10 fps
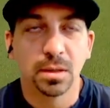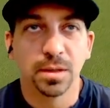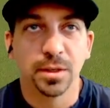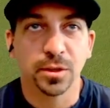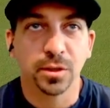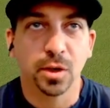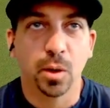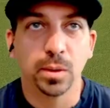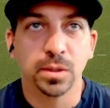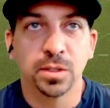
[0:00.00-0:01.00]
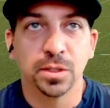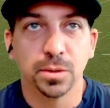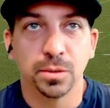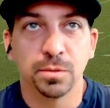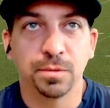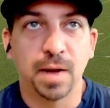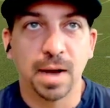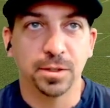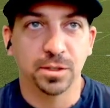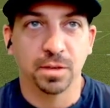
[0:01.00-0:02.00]
you're going to
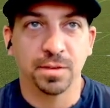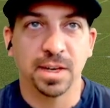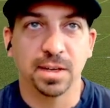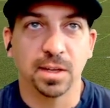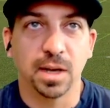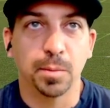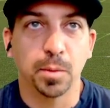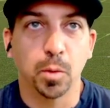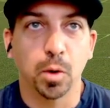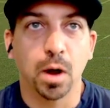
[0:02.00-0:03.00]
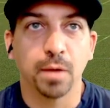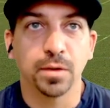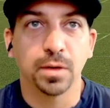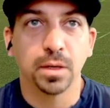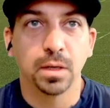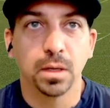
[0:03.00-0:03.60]
find yourself hitting the number more often.